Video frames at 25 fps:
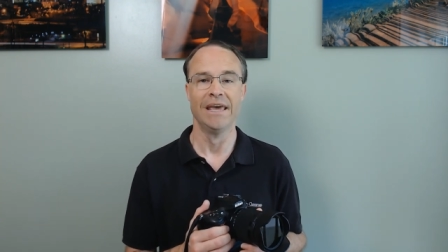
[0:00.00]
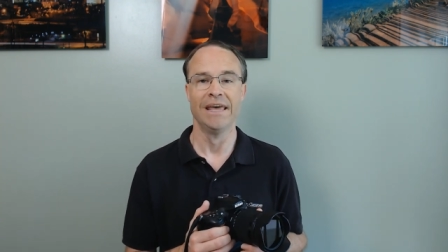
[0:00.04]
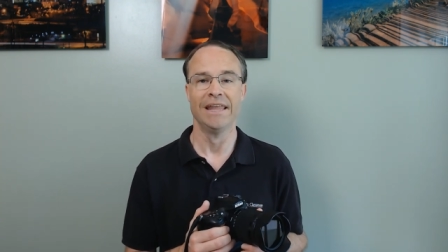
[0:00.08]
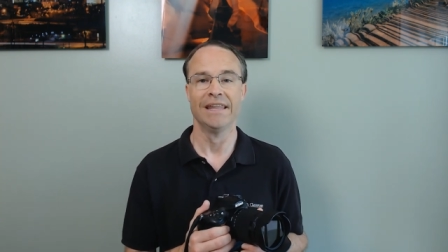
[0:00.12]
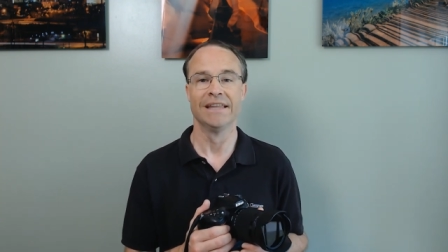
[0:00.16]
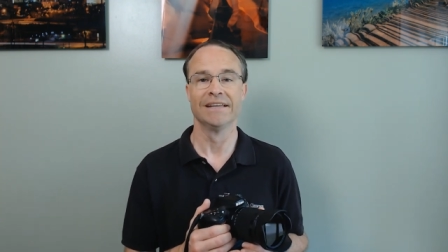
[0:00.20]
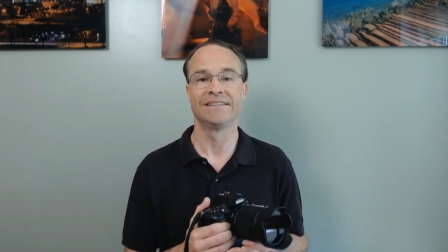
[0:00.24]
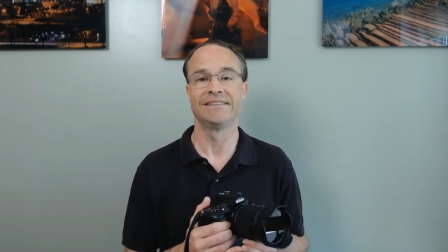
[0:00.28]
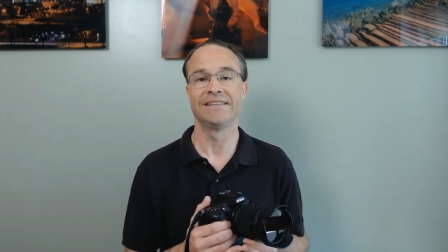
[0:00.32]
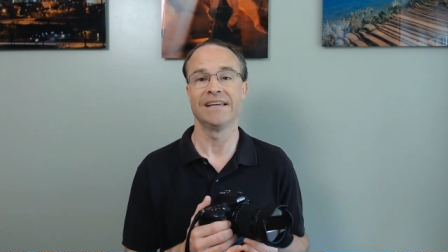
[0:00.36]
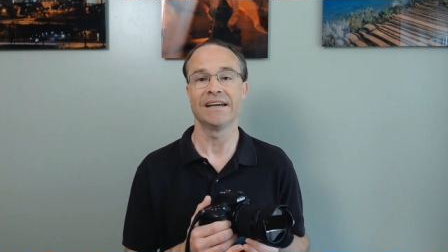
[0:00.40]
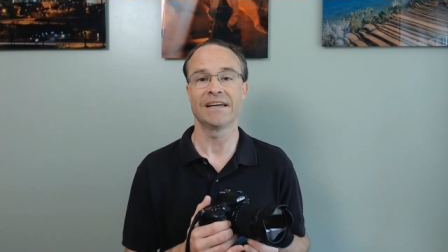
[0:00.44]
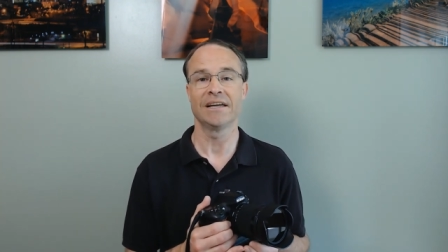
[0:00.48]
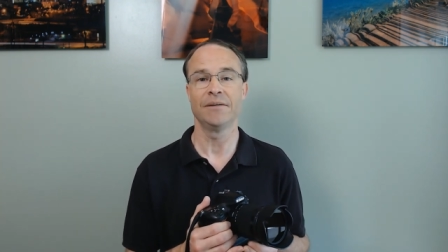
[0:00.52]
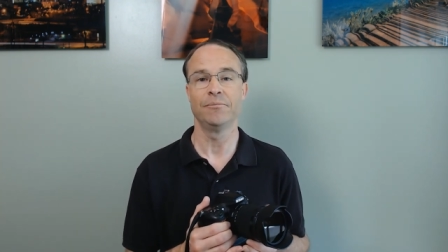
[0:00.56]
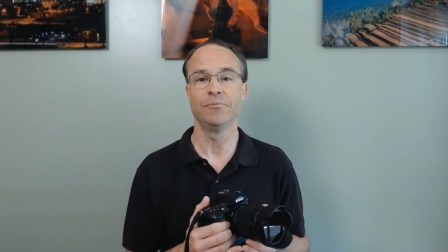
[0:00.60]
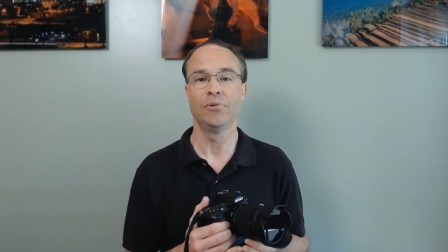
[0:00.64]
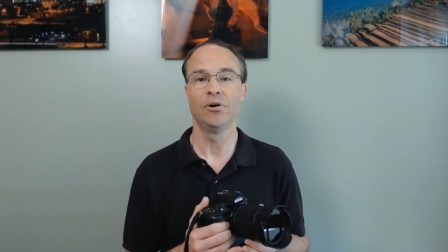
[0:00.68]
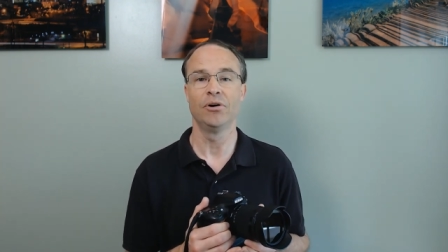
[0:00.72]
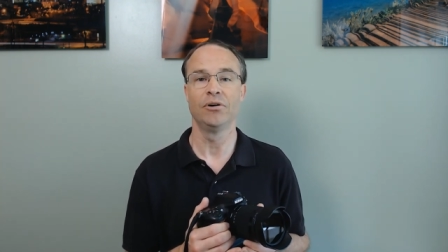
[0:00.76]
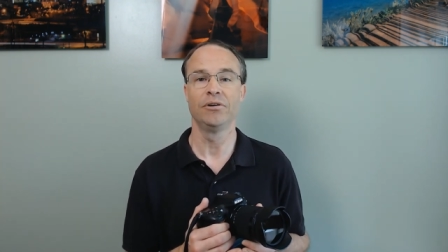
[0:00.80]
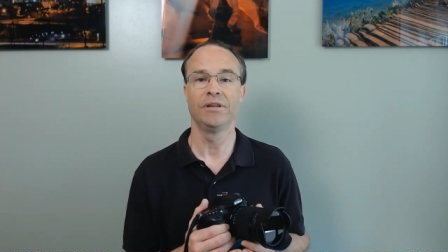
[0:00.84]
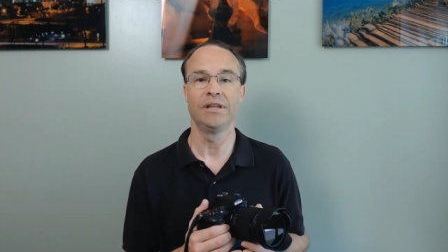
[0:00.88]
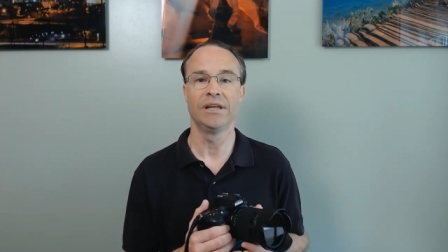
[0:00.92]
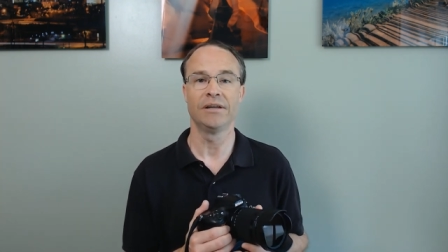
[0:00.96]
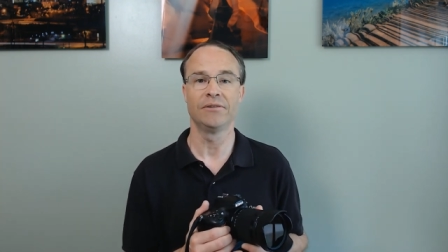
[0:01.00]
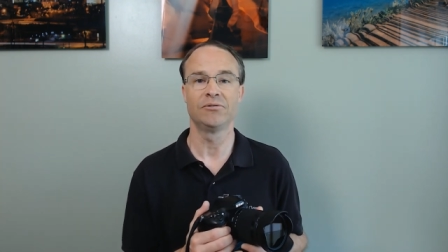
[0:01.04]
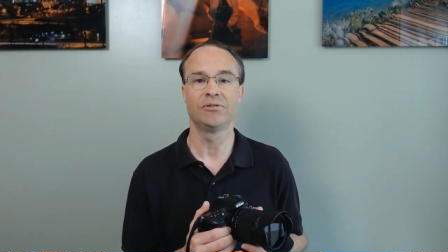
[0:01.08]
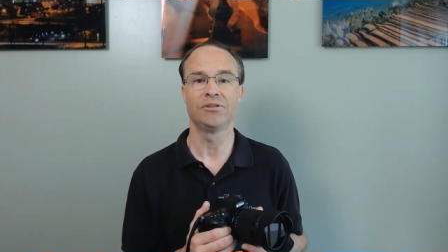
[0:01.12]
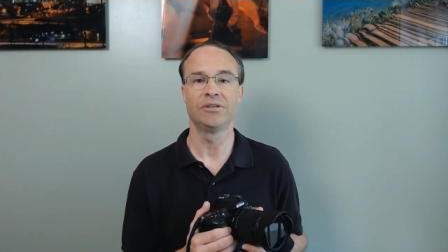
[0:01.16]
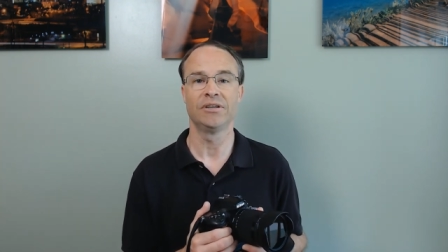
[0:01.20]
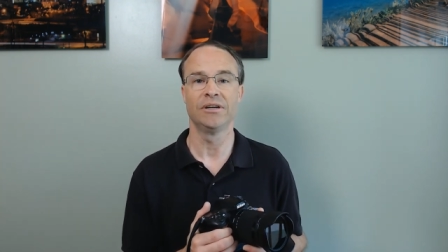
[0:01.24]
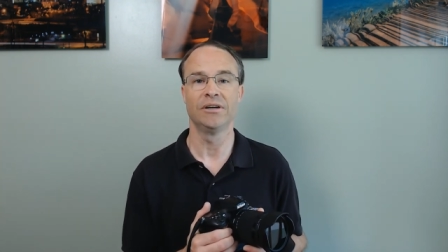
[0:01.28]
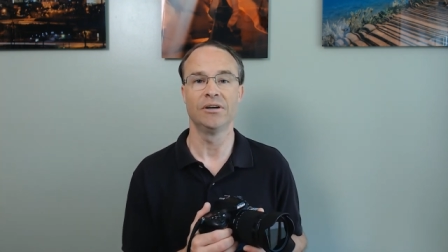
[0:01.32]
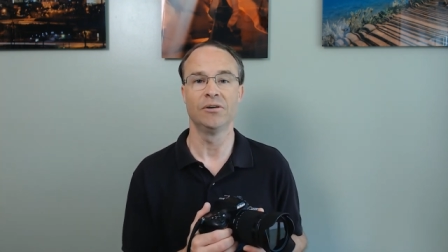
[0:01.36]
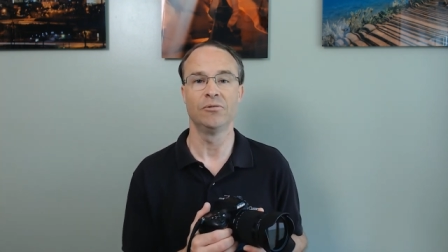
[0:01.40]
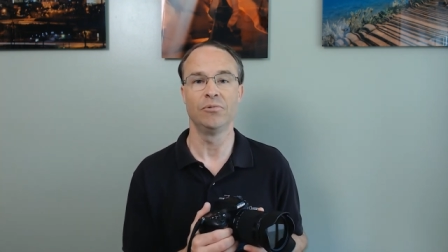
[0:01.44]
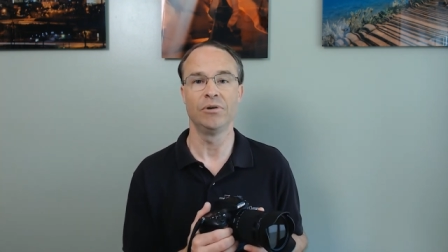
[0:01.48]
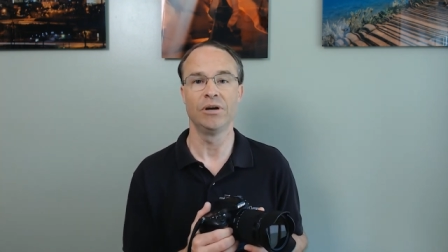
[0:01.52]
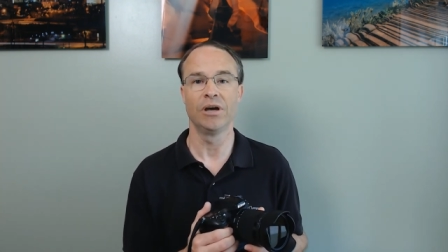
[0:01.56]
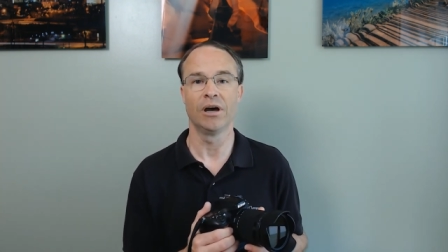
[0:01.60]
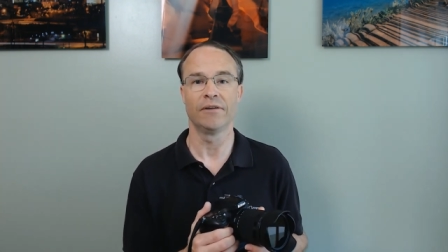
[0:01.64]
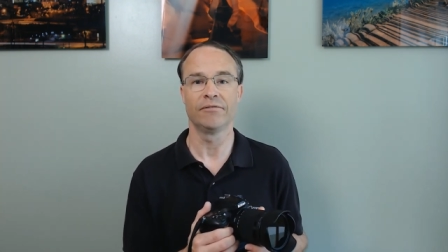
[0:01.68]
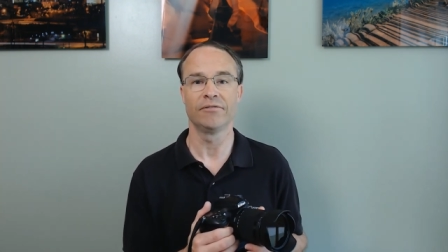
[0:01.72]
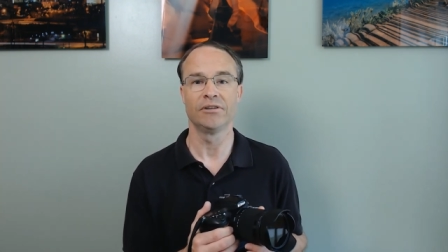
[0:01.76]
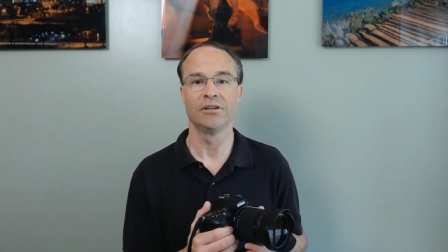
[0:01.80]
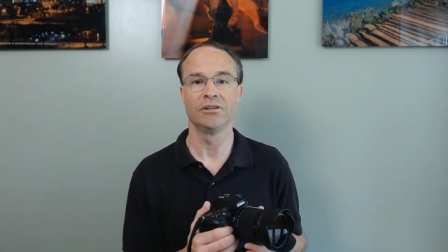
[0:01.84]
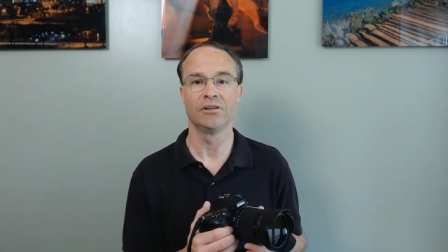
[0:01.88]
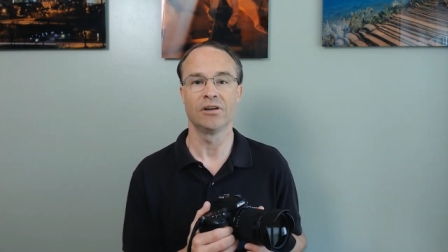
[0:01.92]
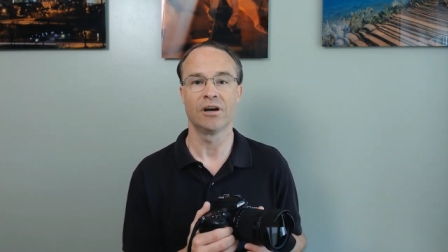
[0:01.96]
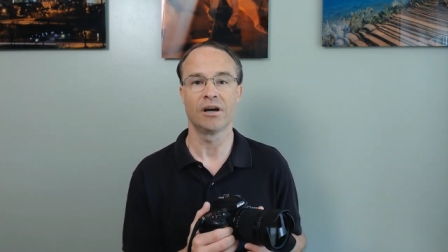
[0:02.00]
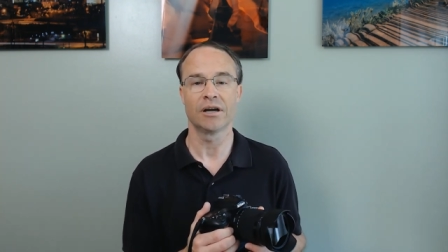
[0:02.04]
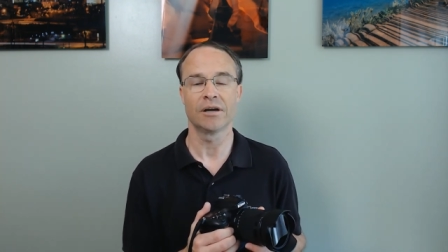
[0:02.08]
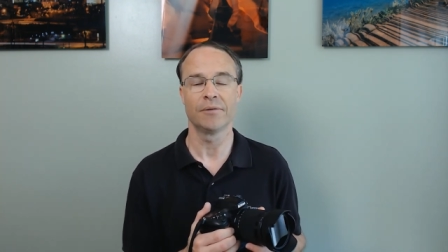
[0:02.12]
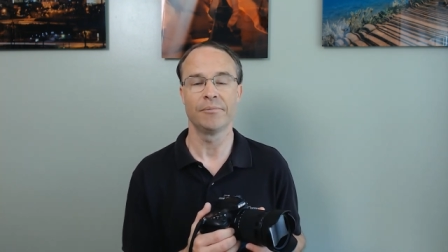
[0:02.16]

The second mode that uh, we often talk